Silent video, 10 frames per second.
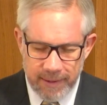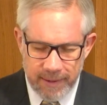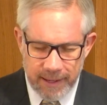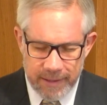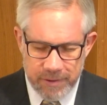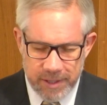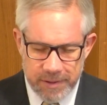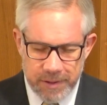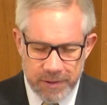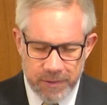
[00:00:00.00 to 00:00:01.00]
As
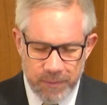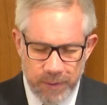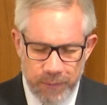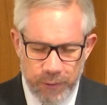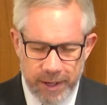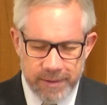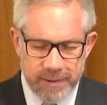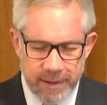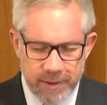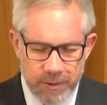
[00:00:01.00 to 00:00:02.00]
Jesus
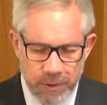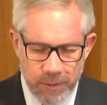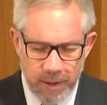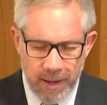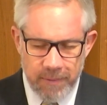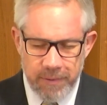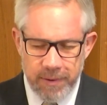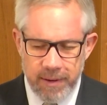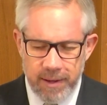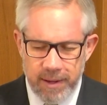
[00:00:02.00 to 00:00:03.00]
rephrased it, to
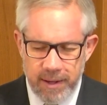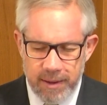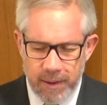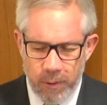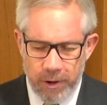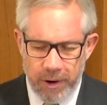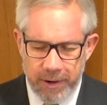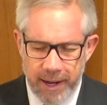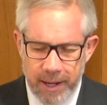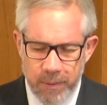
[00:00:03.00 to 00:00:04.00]
love the Lord our
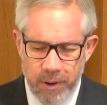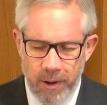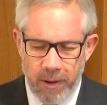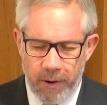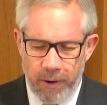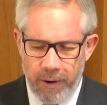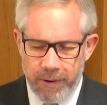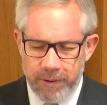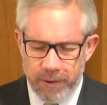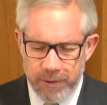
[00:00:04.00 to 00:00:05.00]
God with all our
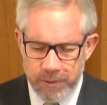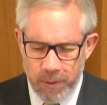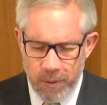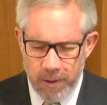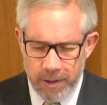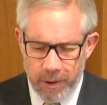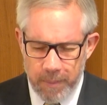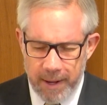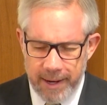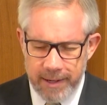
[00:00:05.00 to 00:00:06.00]
heart, our soul, and our
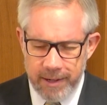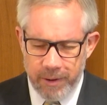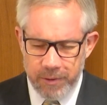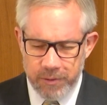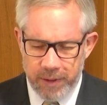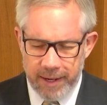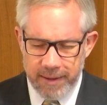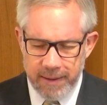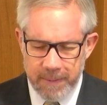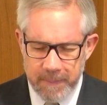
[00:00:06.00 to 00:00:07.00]
mind, and our
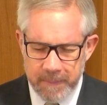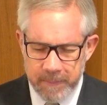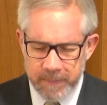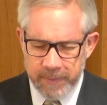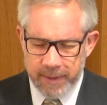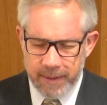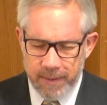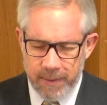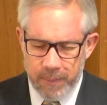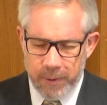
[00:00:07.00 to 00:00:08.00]
strength.
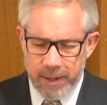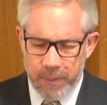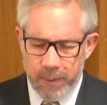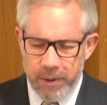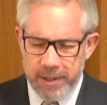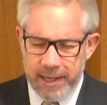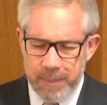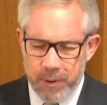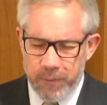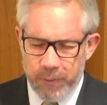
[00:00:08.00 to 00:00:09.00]
Well, we pray that we would
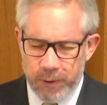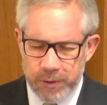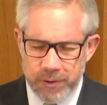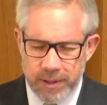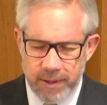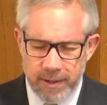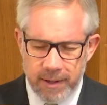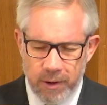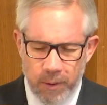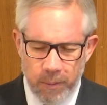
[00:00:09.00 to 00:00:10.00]
keep you first in,
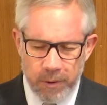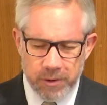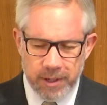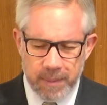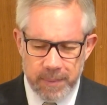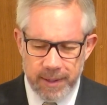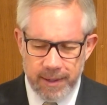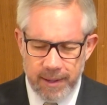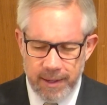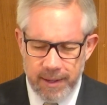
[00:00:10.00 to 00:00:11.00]
in our worship and
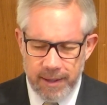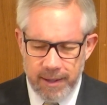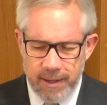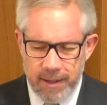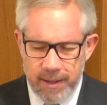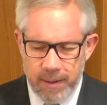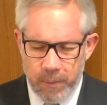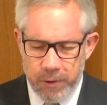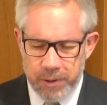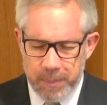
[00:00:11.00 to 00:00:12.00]

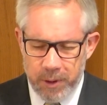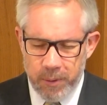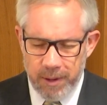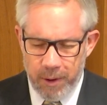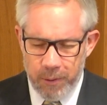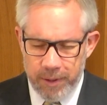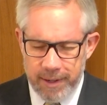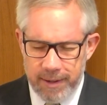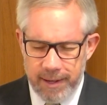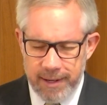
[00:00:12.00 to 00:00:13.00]
worship you alone
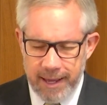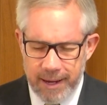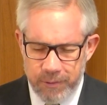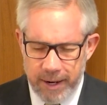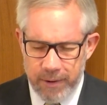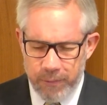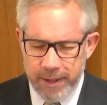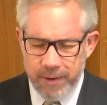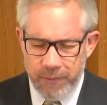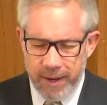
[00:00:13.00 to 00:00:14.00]
and, and not try to
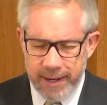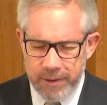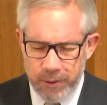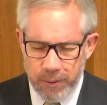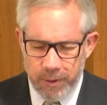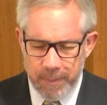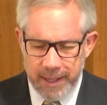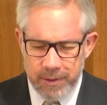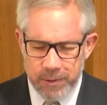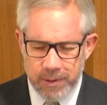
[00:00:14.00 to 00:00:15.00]
redefine you or
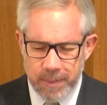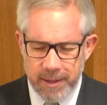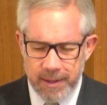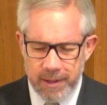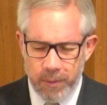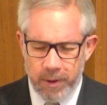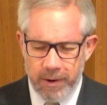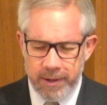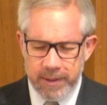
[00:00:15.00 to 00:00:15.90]
make you something that you aren't.